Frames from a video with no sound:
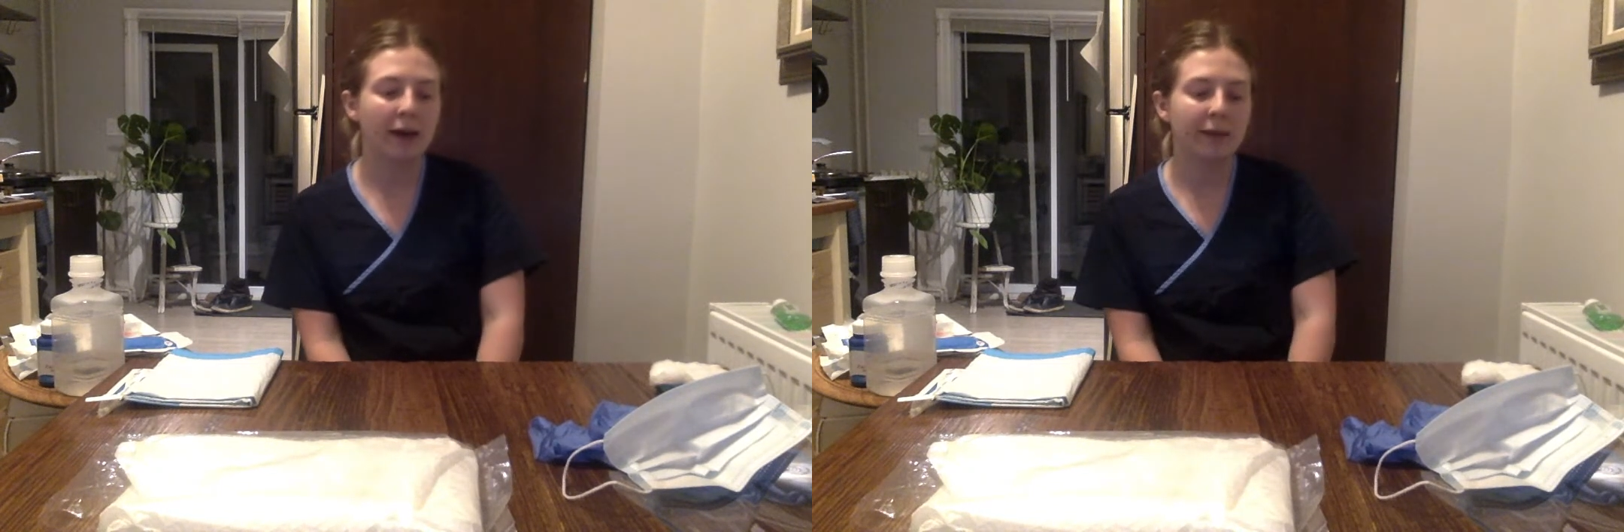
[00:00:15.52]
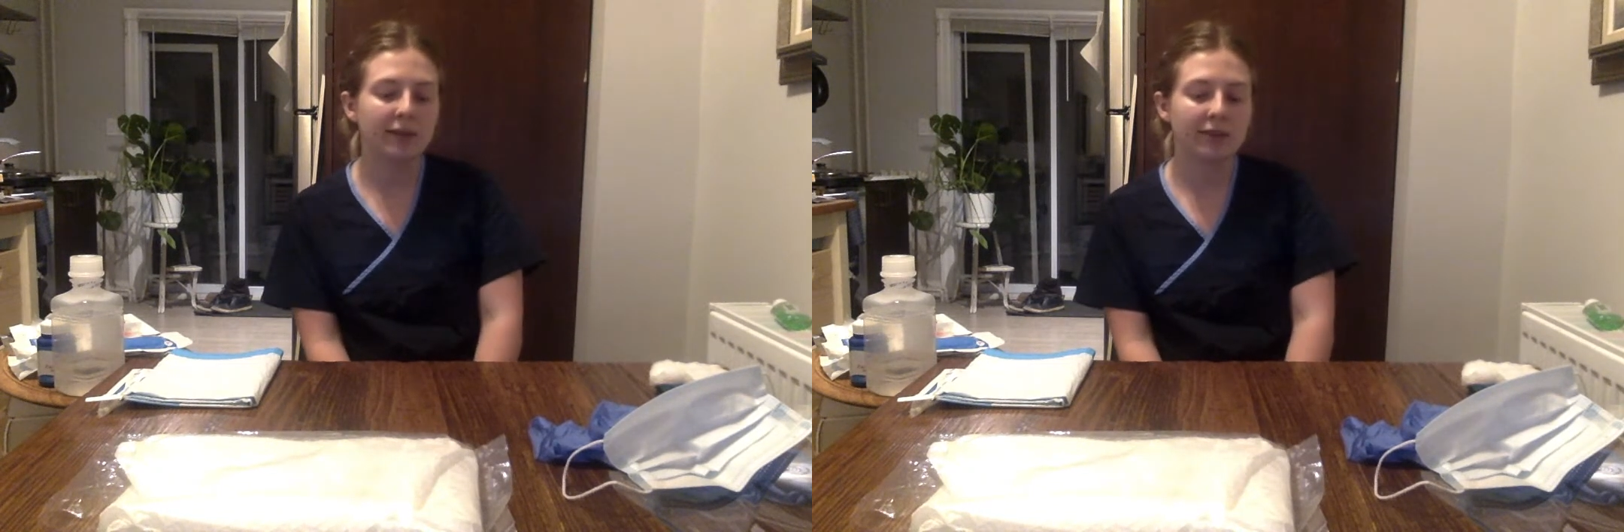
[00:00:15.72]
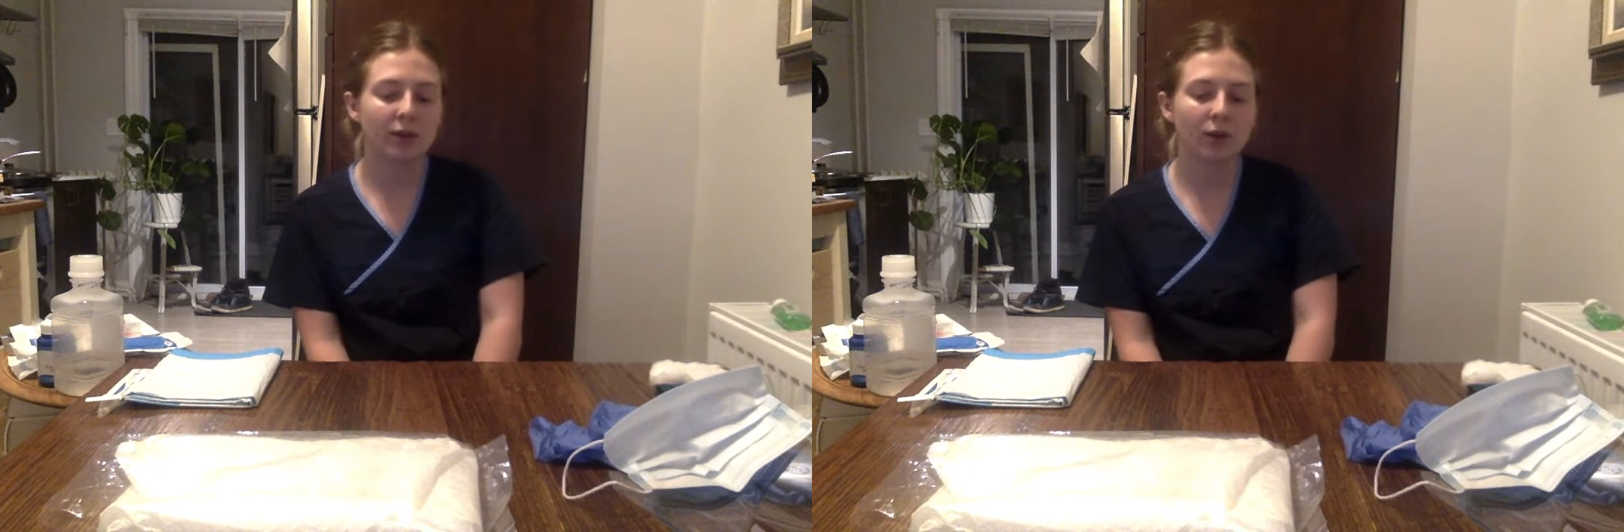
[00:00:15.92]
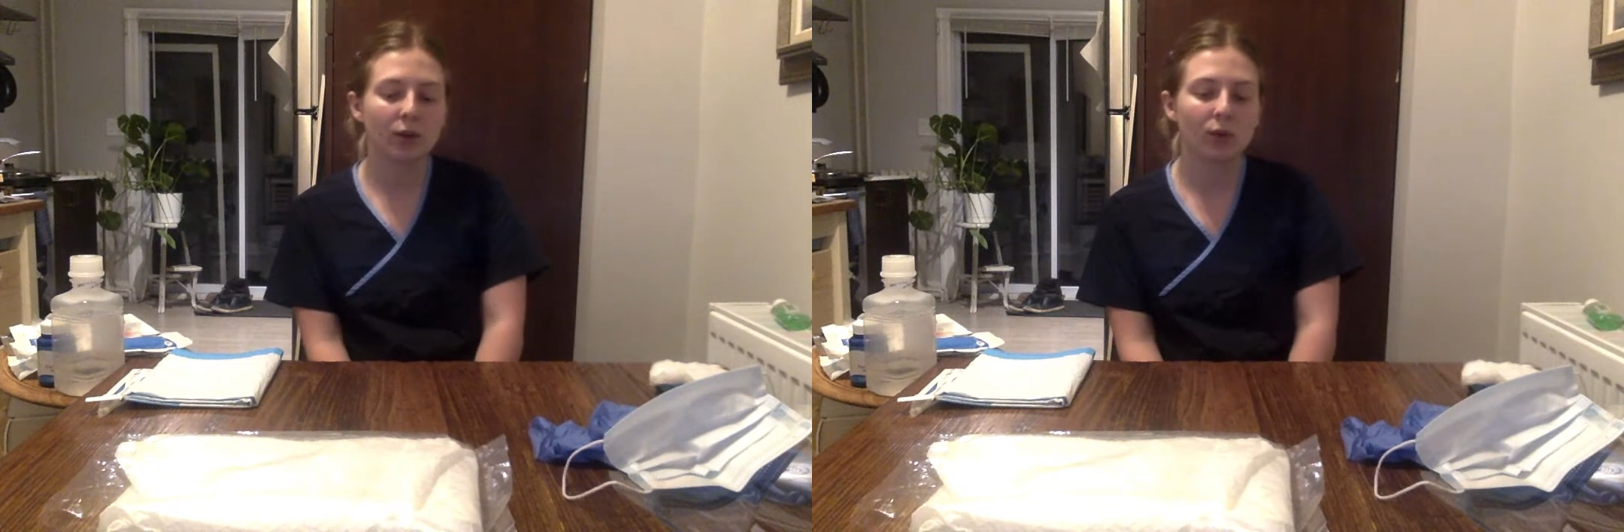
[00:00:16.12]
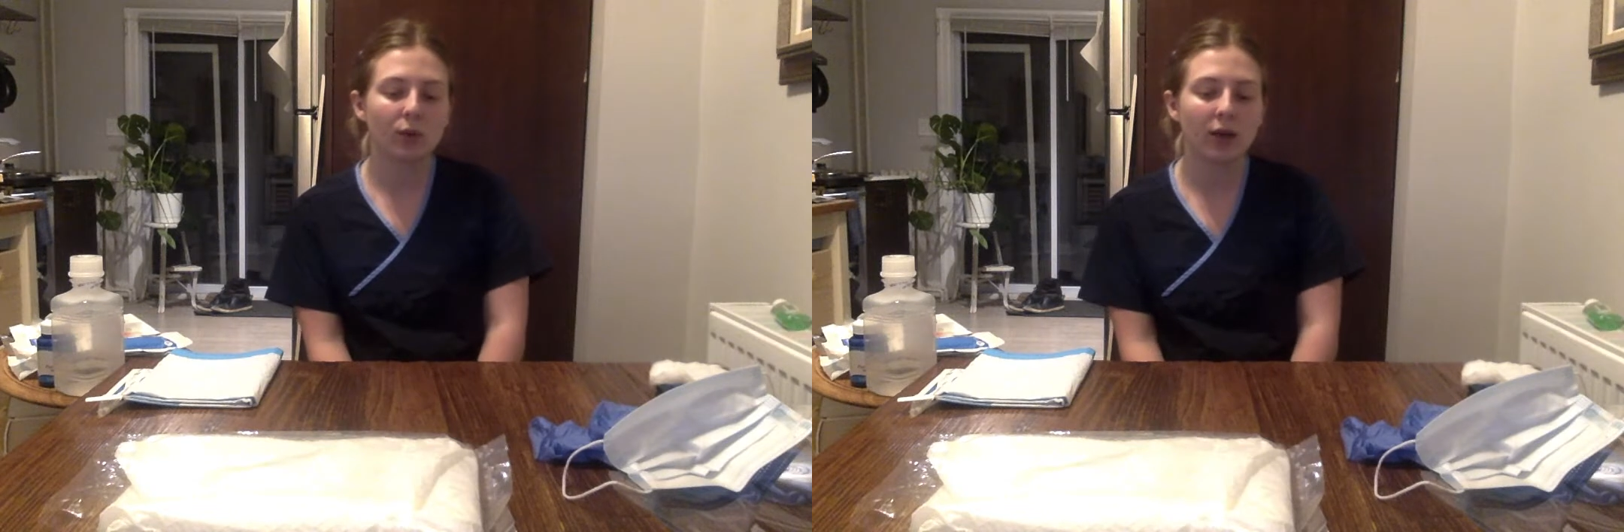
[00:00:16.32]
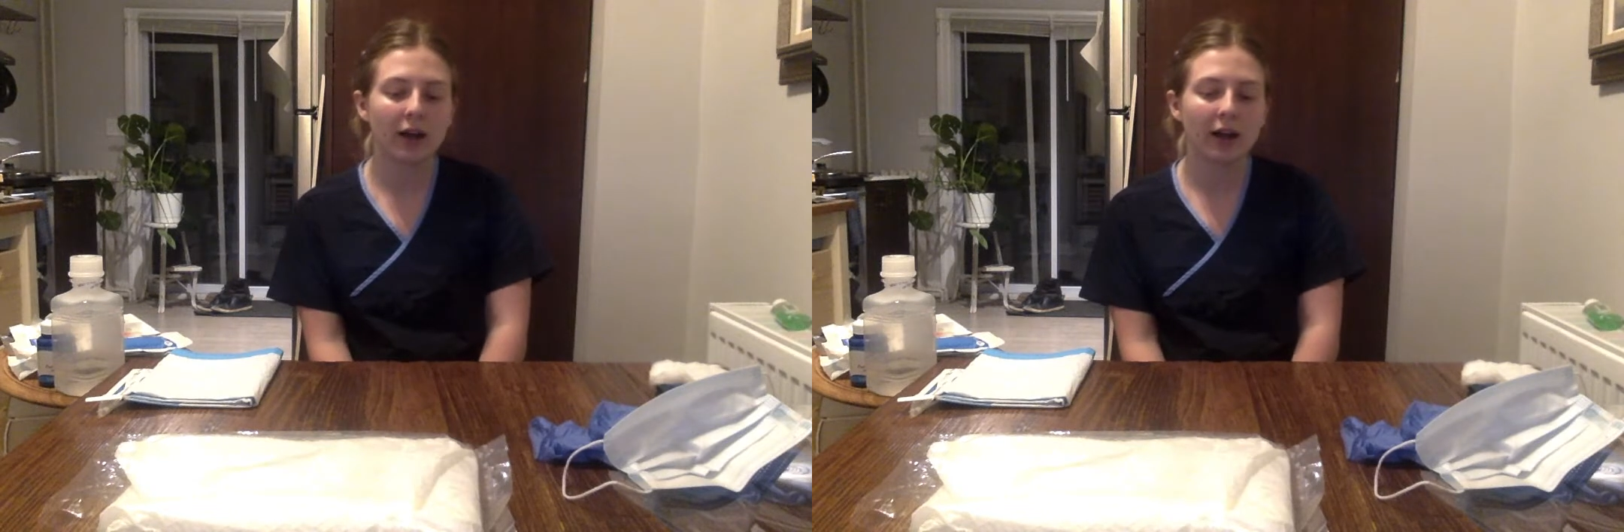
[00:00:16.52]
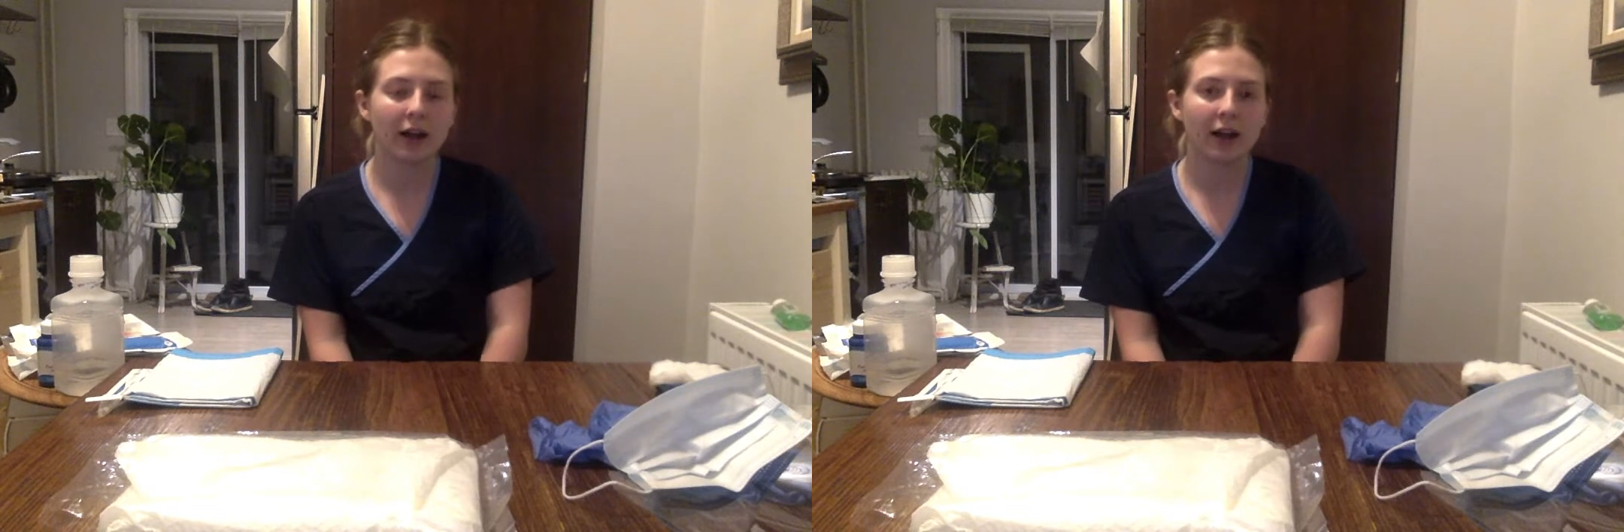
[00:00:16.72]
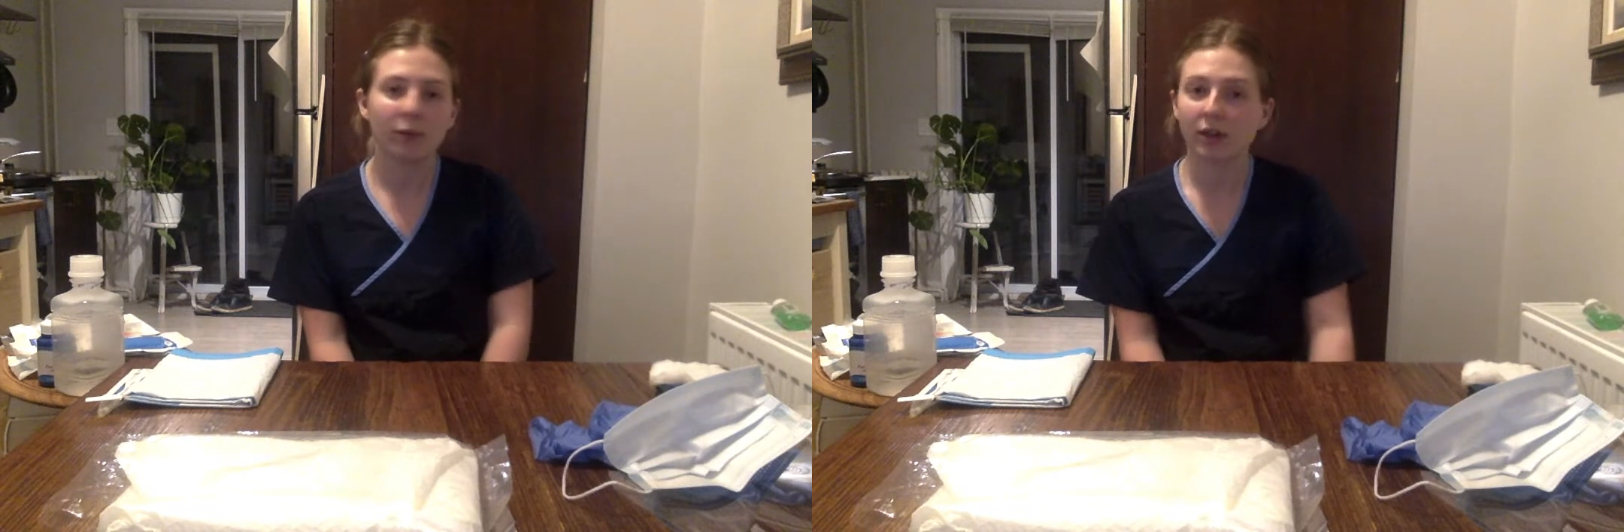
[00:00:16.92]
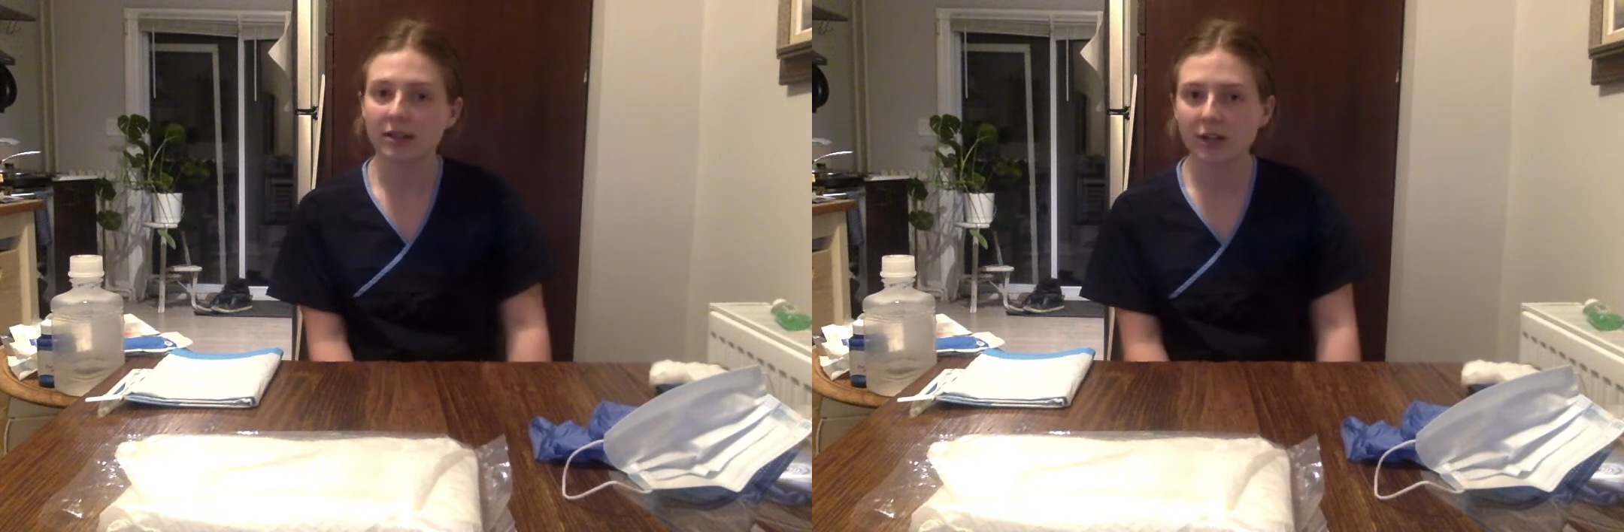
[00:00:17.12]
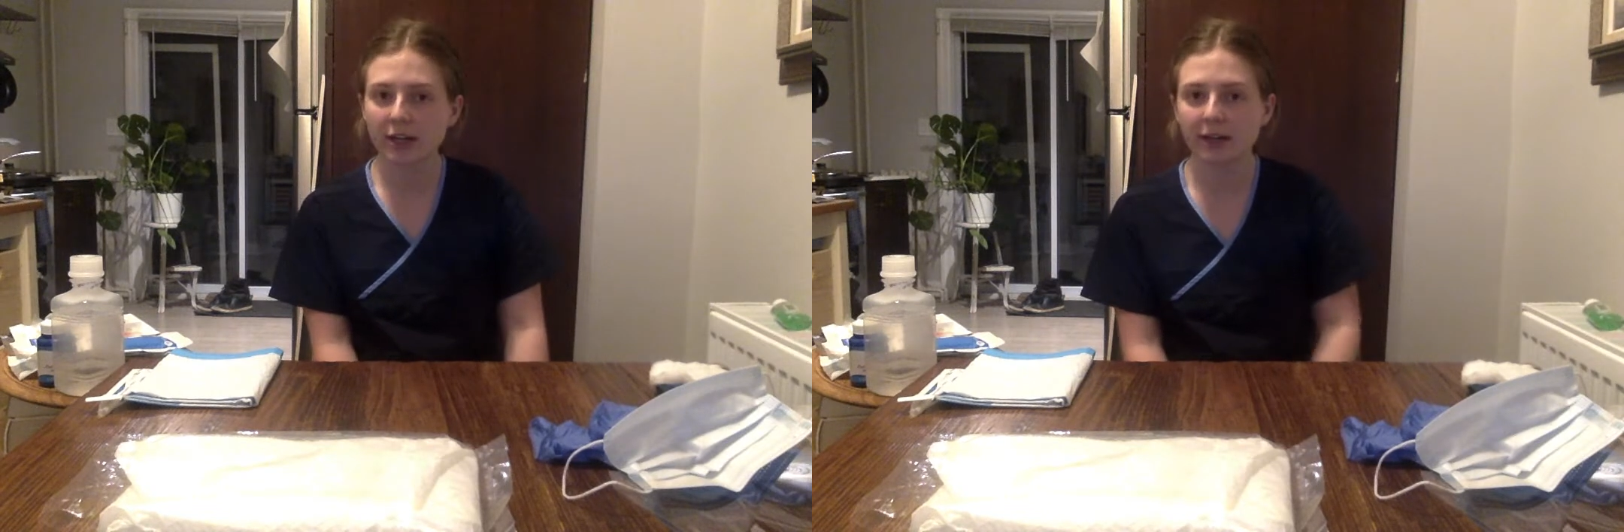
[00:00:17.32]
So
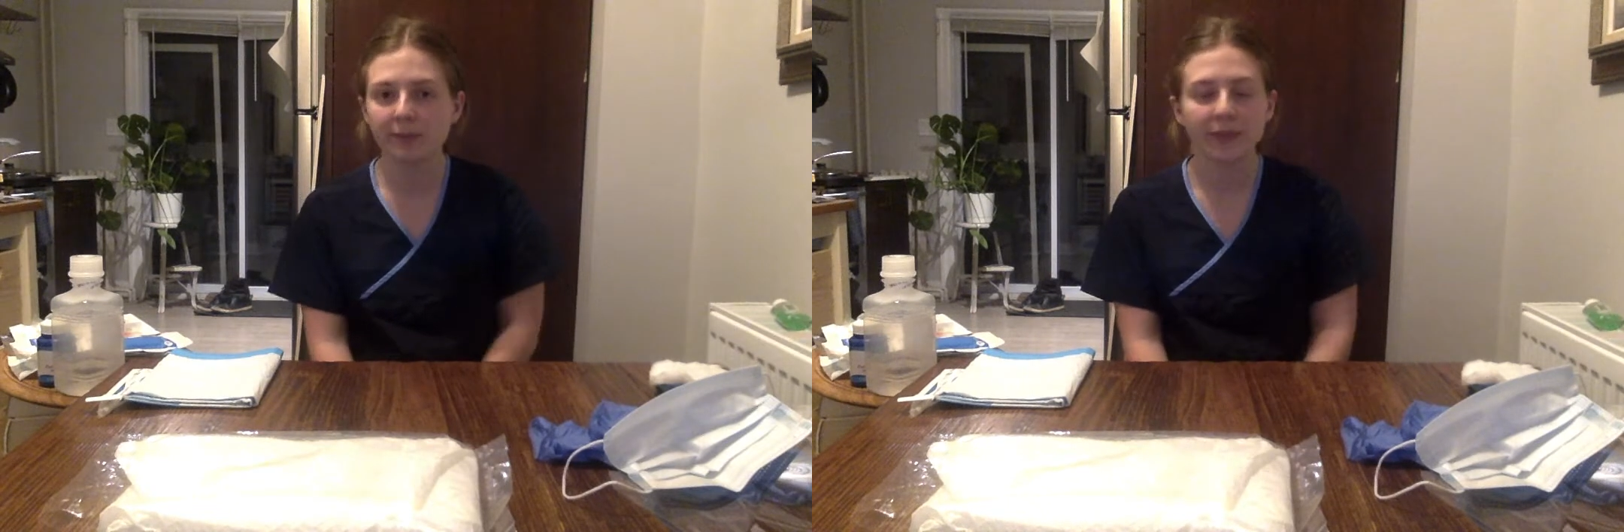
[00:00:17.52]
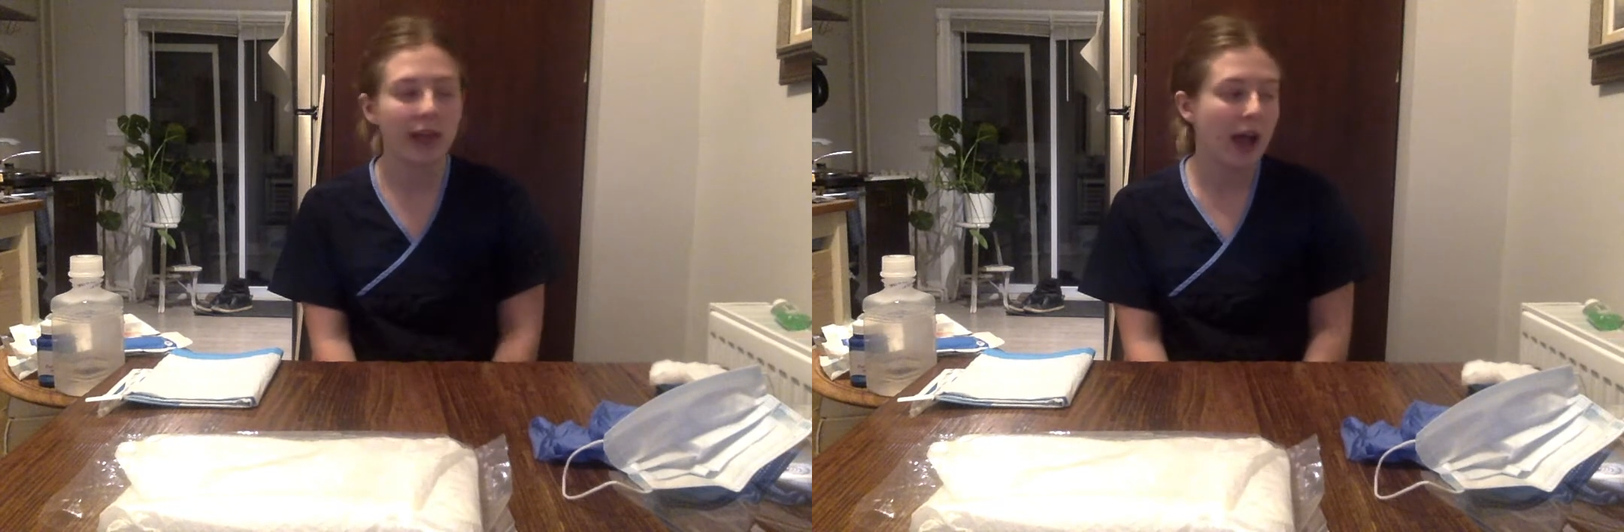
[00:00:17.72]
we'll get started.